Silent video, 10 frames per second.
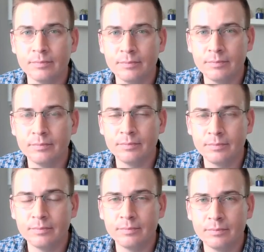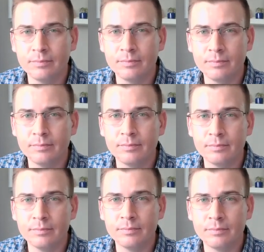
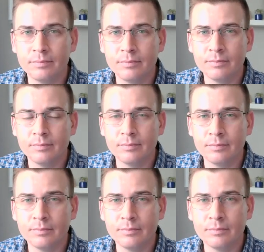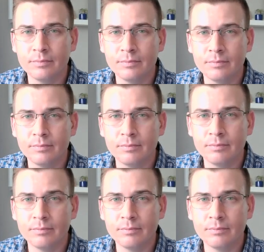
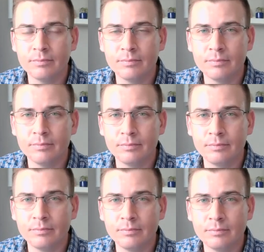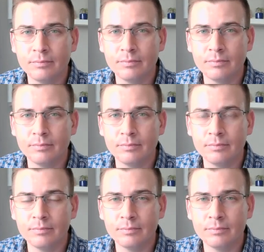
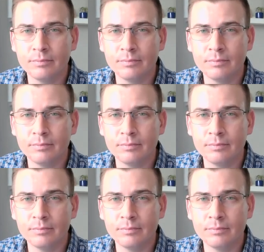No words are spoken by the person on screen.